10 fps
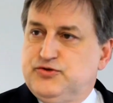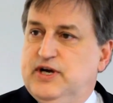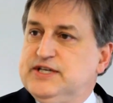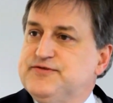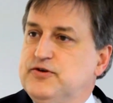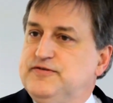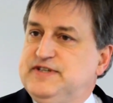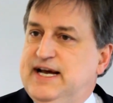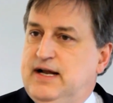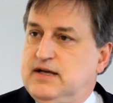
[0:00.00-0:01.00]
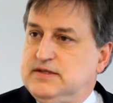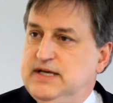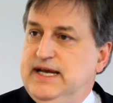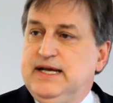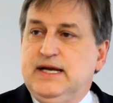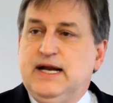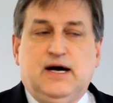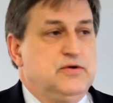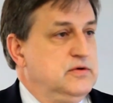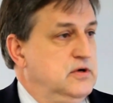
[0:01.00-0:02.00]
transfer of talent in and
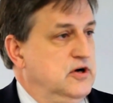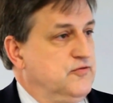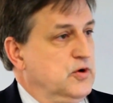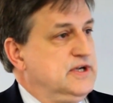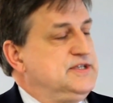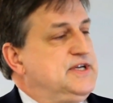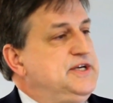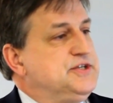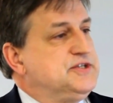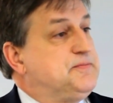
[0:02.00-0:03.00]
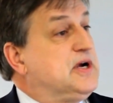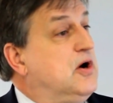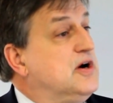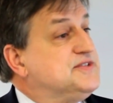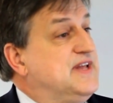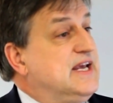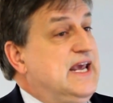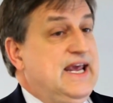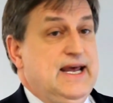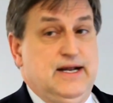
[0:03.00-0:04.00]
out of organizations because they
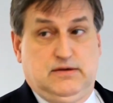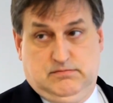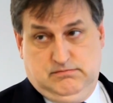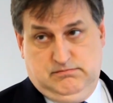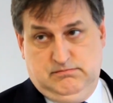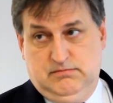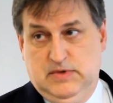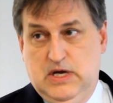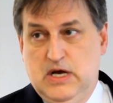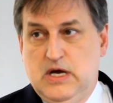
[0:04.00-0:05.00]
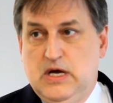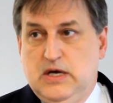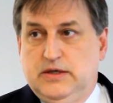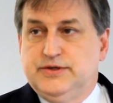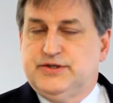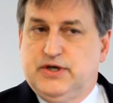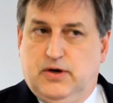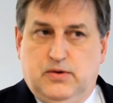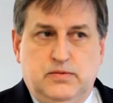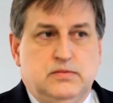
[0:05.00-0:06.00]
can.
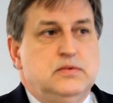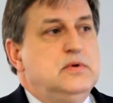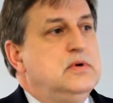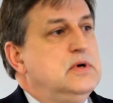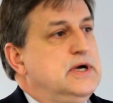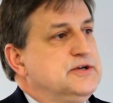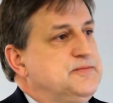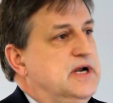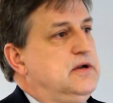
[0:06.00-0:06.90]
So, here's my